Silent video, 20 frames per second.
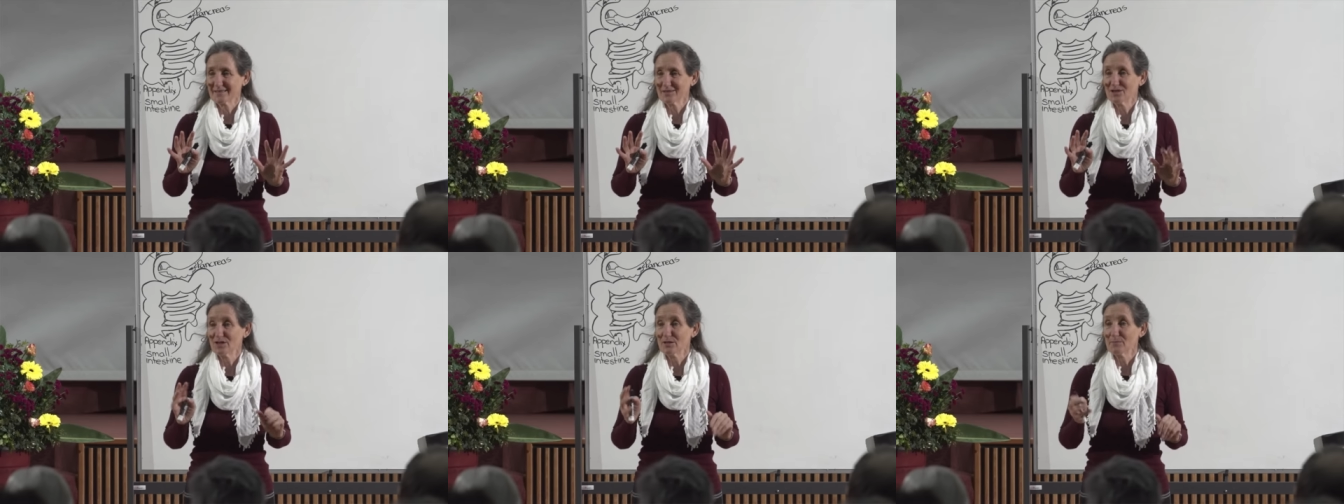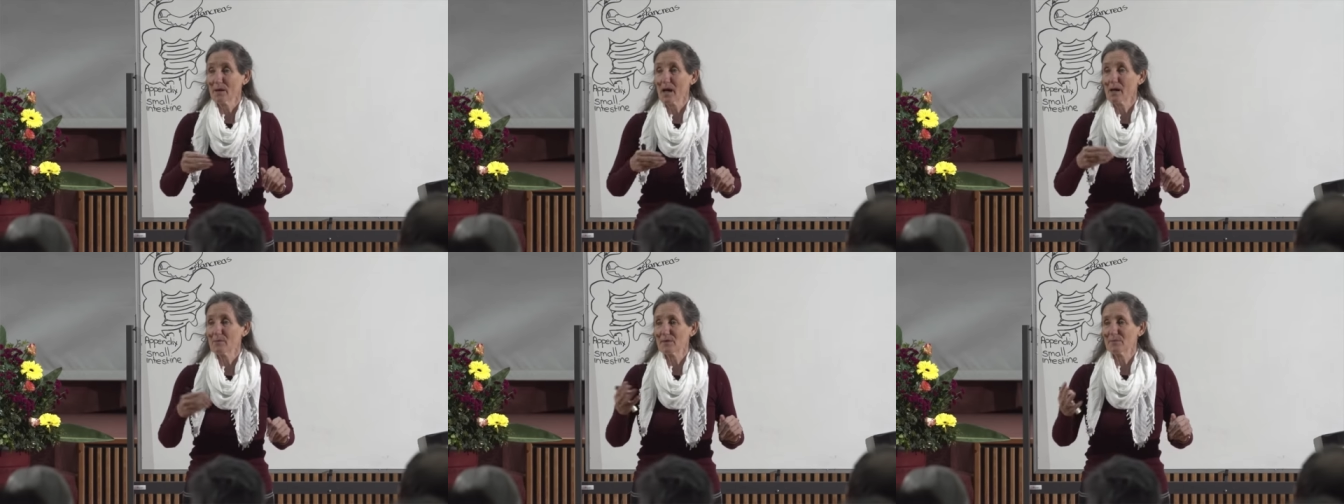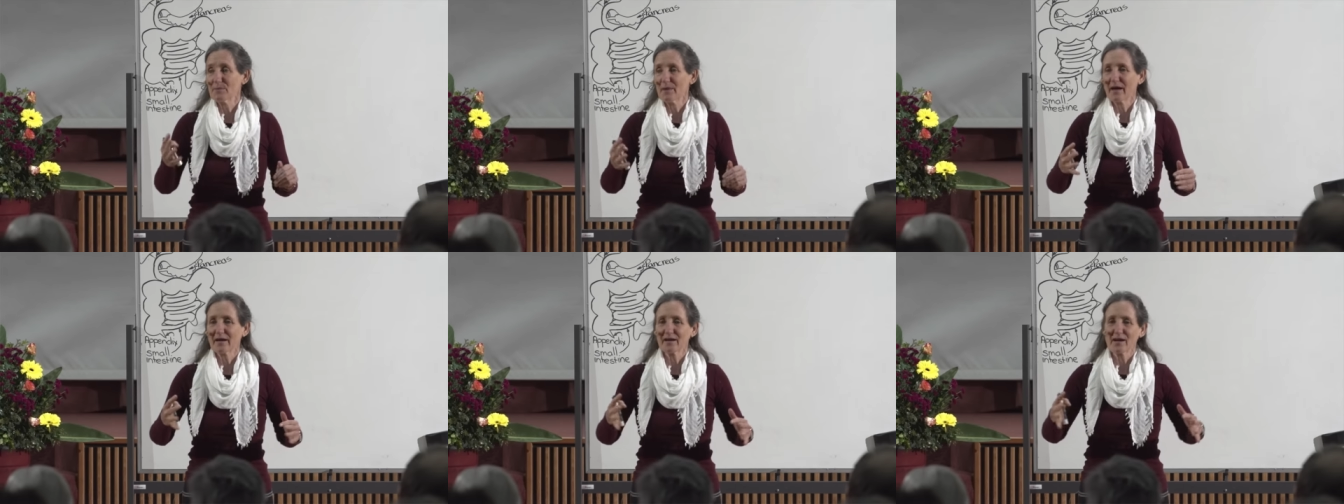She
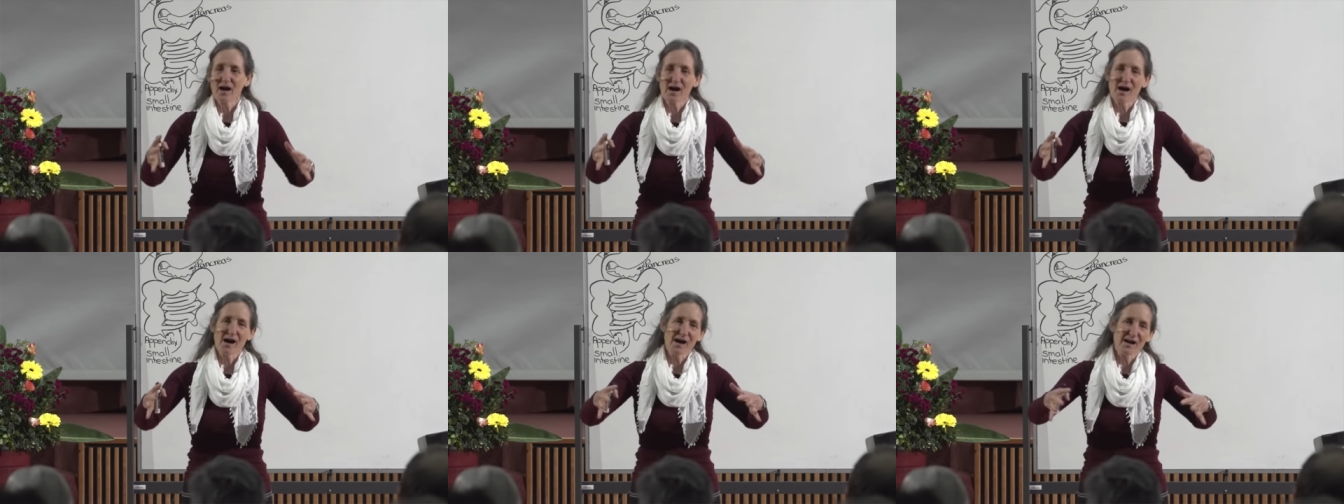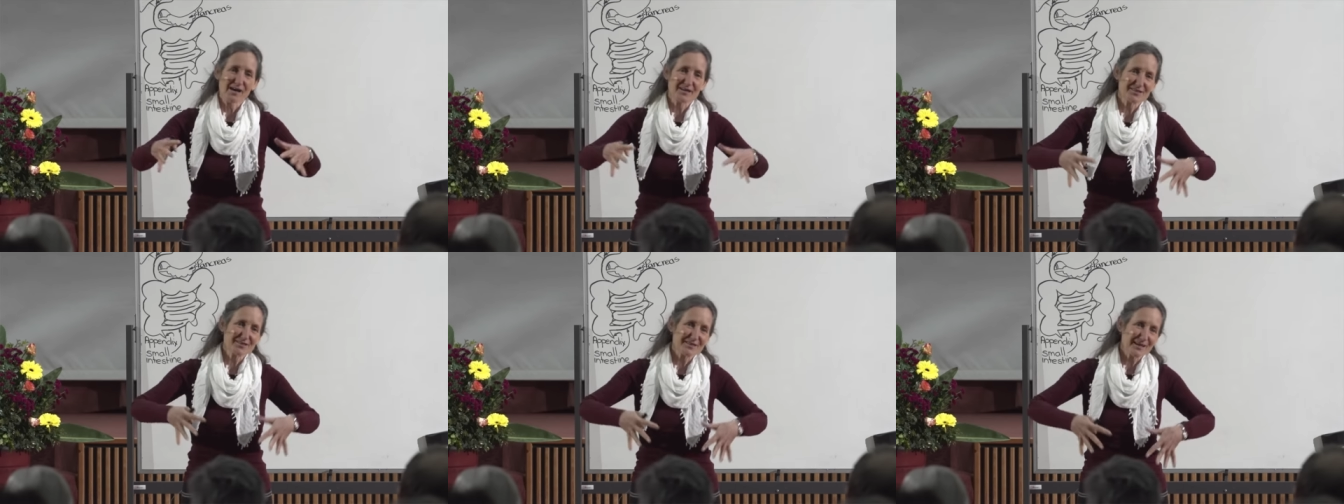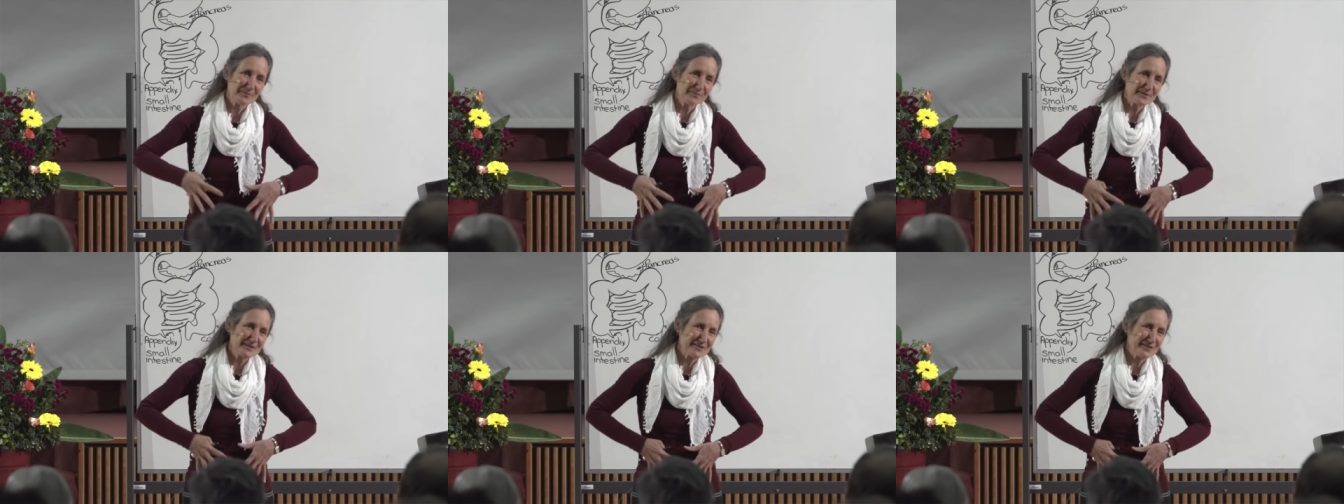marmed back, Oh, his
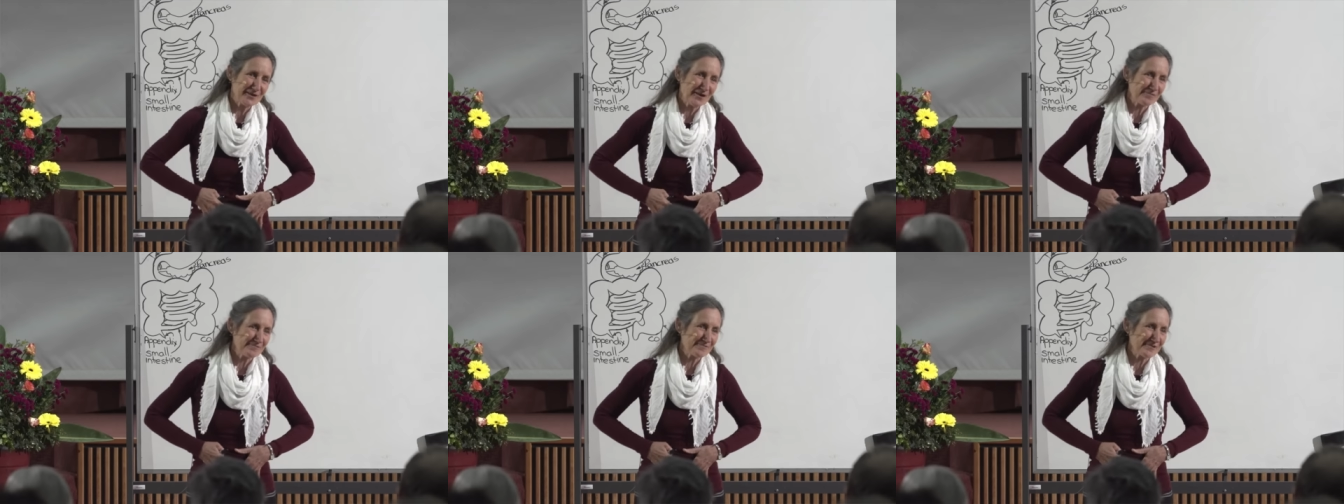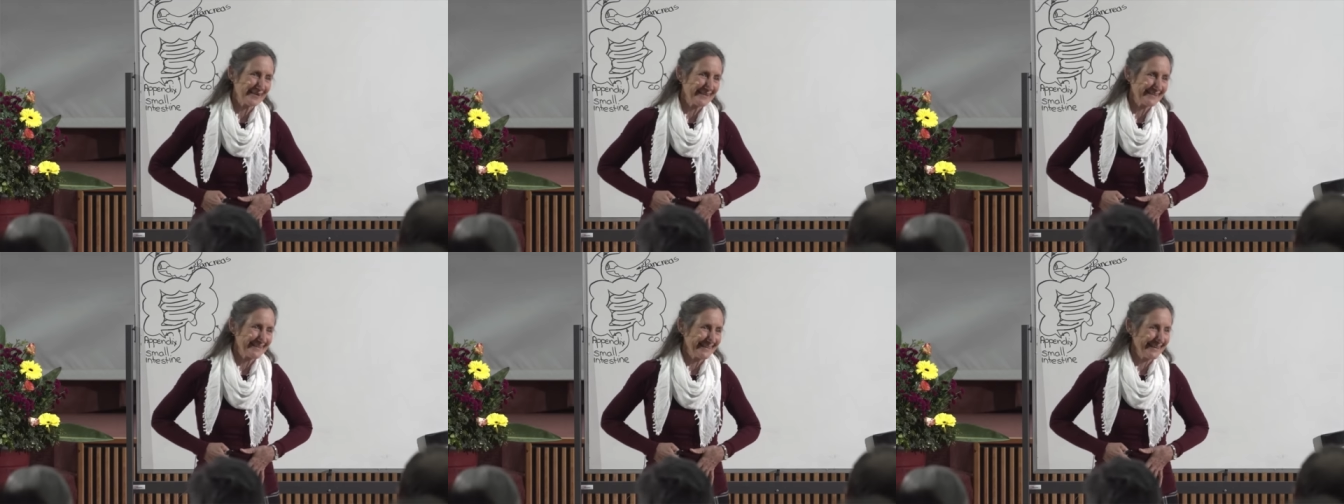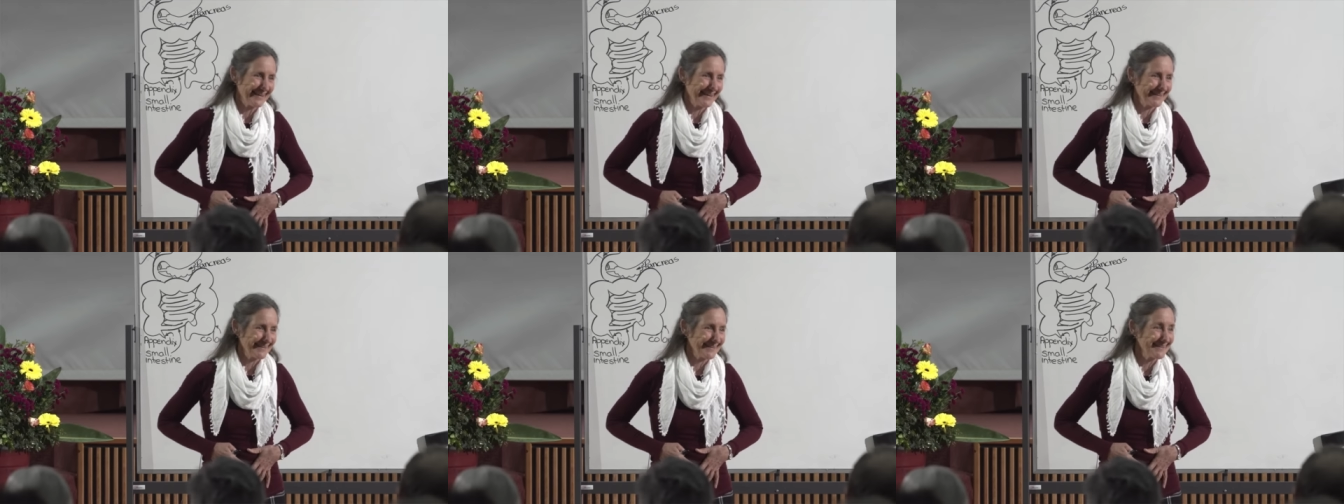tummy's got right
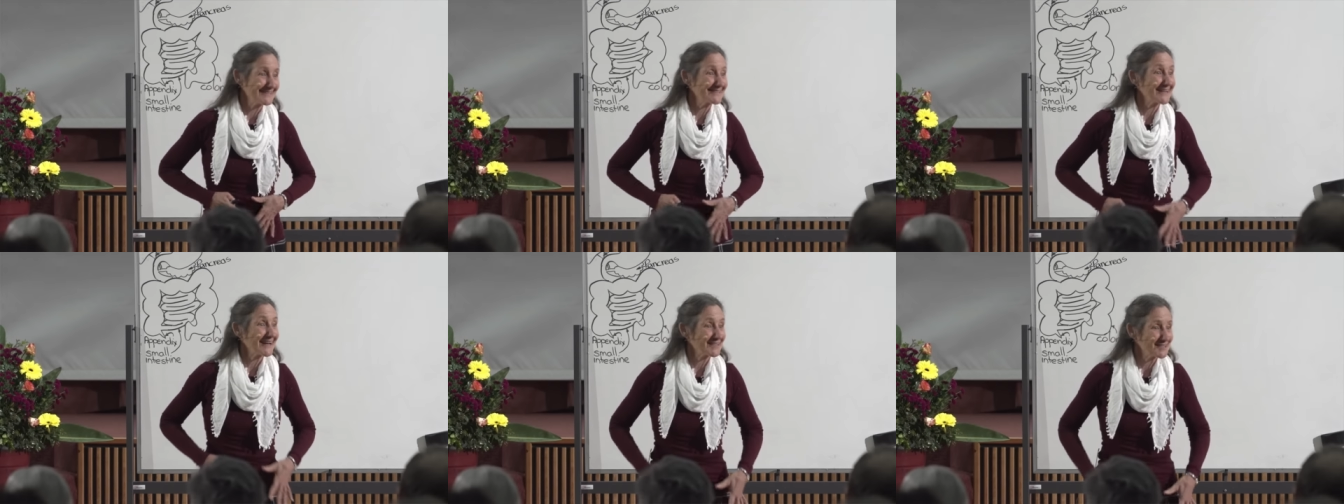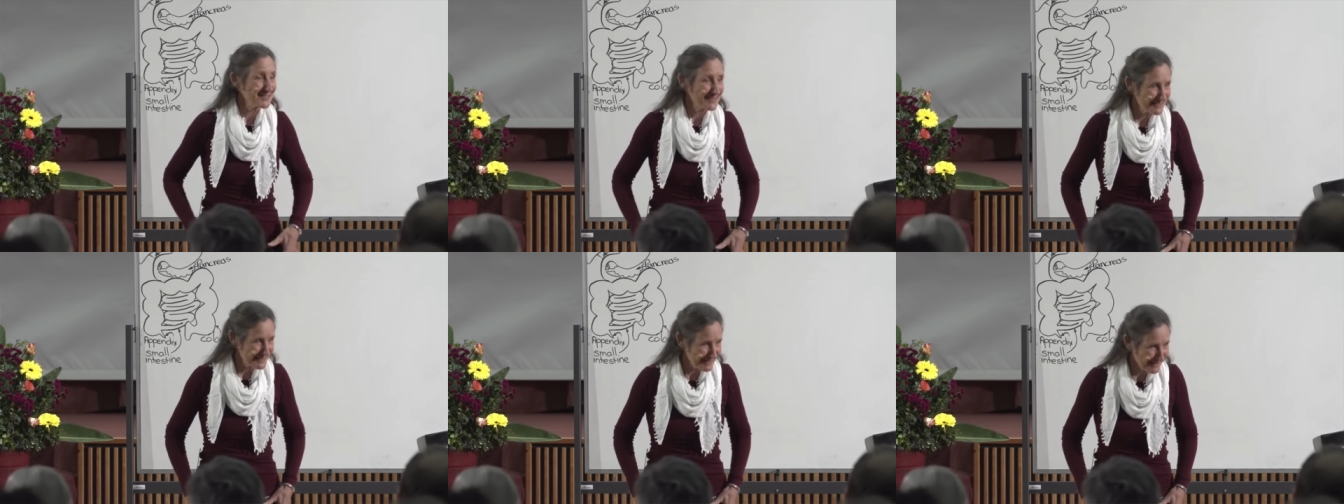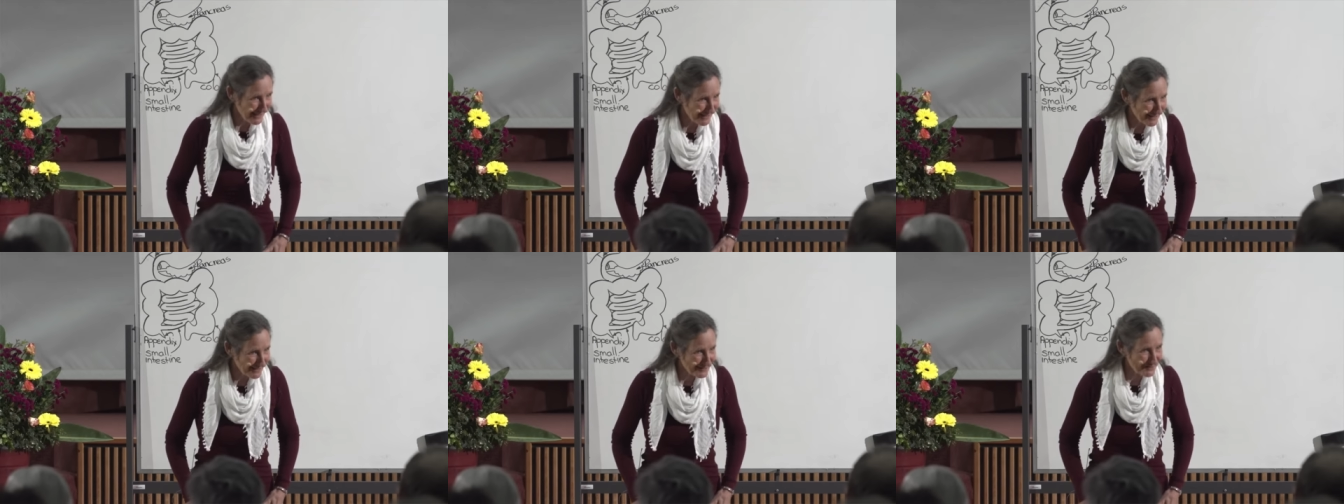down. He's actually
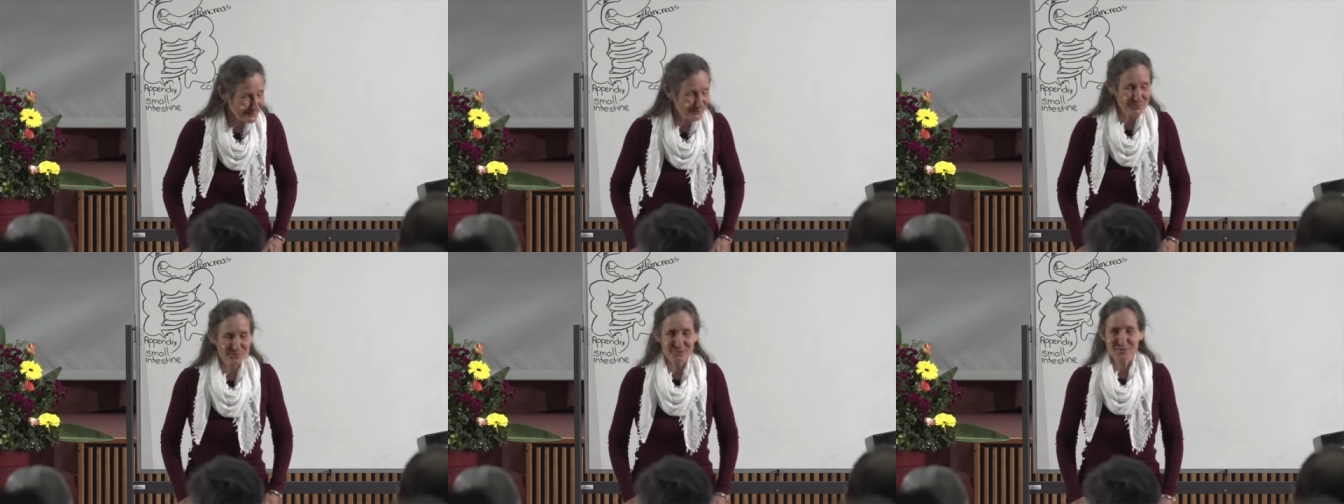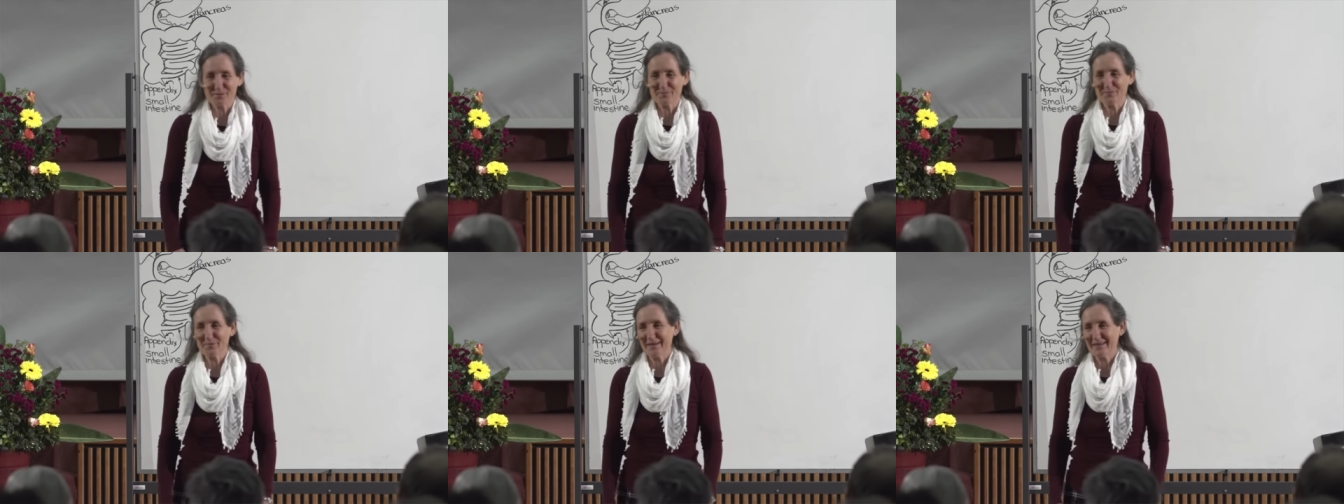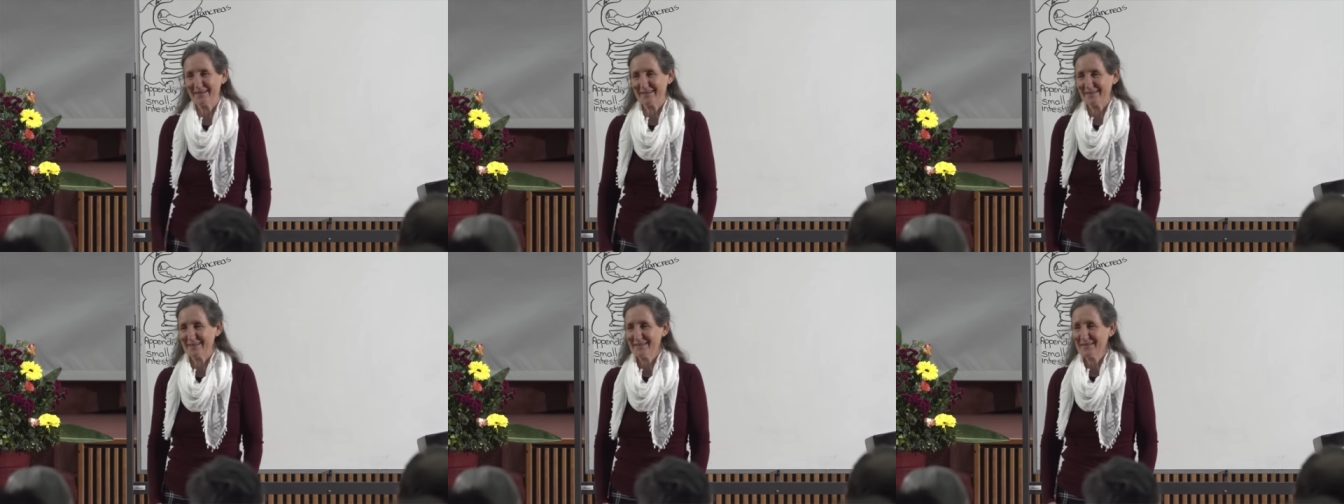starting to put on
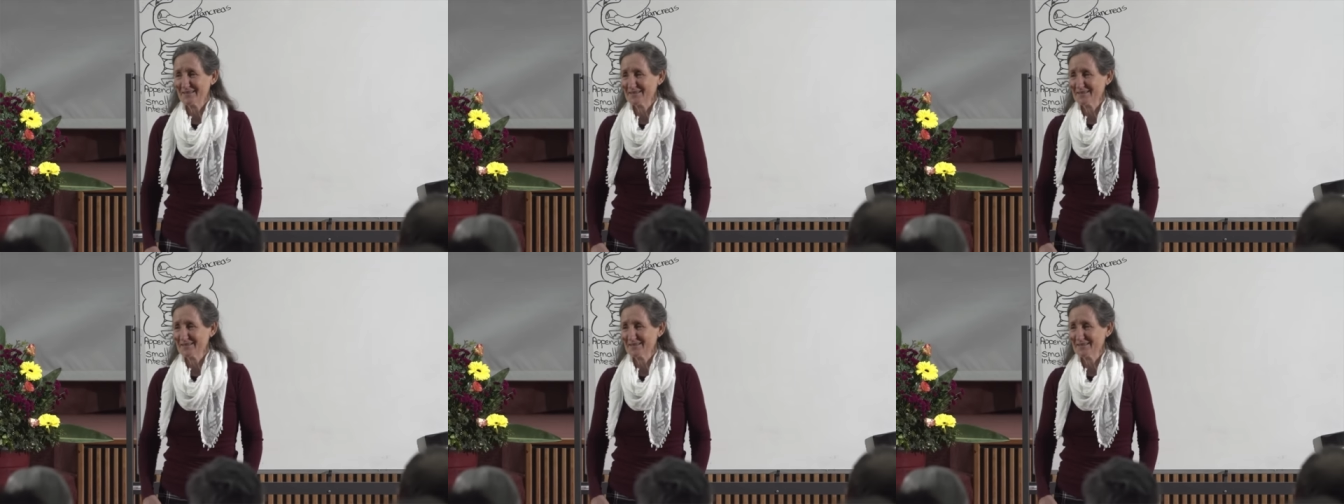weight.